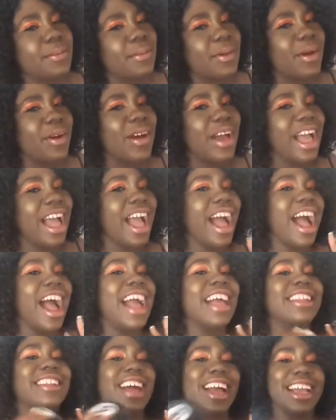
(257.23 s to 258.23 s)
eight ball.
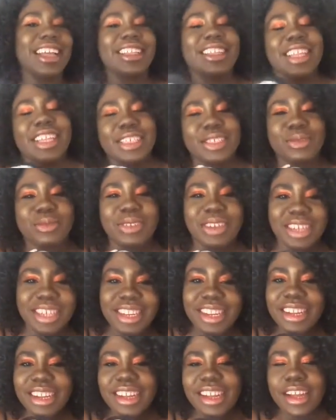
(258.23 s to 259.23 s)
I like this
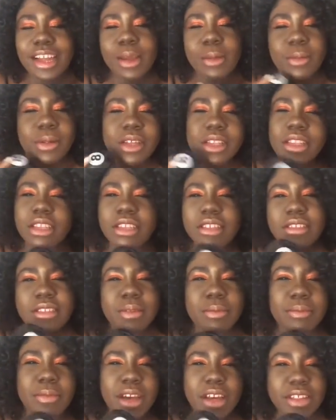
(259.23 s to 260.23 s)
one, but at least
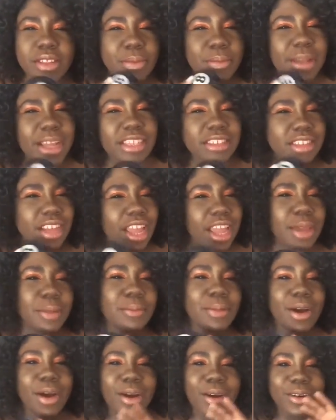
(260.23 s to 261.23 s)
some other magic
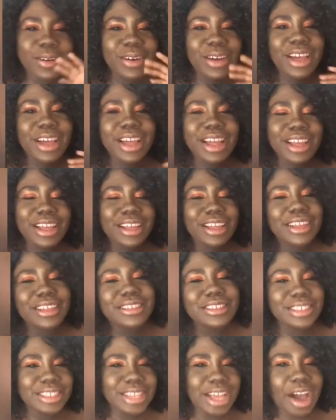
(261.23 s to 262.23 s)
eight ball
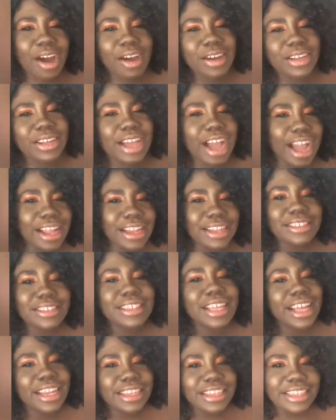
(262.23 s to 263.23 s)
uh, kind of
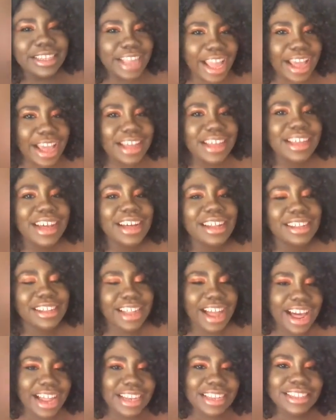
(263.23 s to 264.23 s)
said yeah a
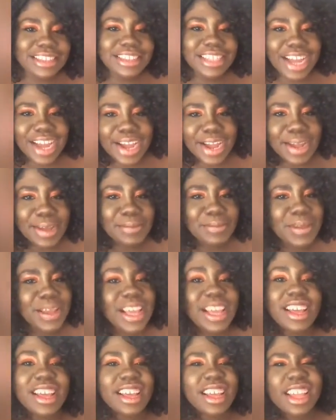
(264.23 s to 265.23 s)
lot of the time.
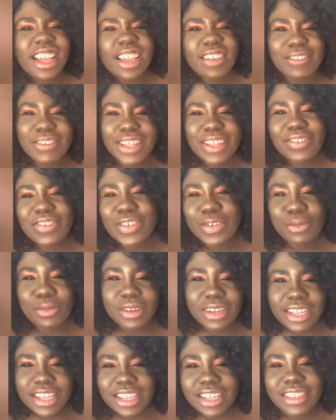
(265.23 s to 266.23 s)
Even if it
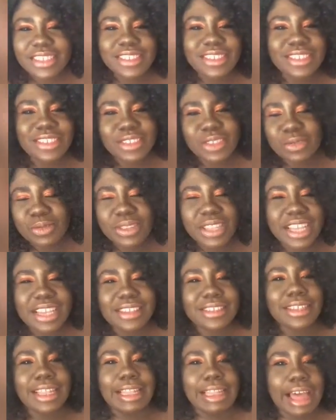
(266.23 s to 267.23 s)
is, you
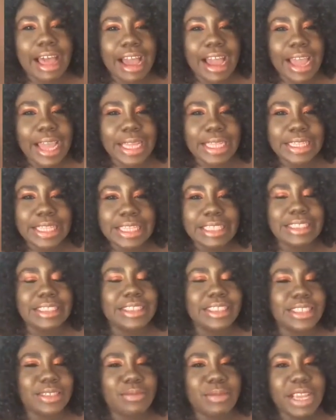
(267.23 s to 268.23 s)
think it's a lie. This
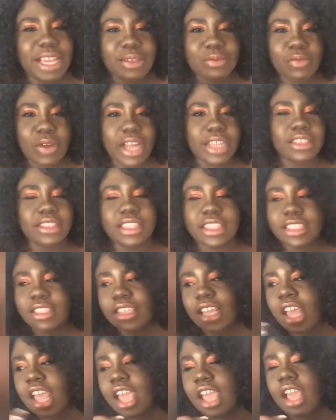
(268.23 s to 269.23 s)
is just me. Watch
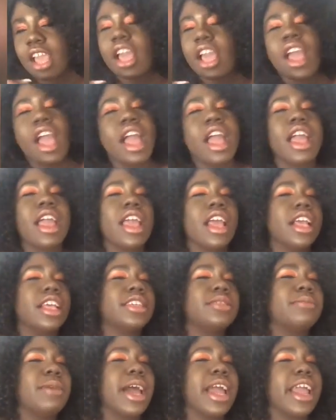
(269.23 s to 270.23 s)
this.
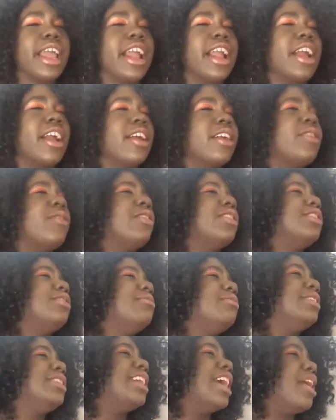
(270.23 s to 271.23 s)
Is my hair going
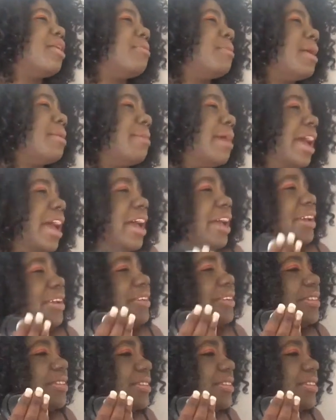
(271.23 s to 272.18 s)
to be down my back?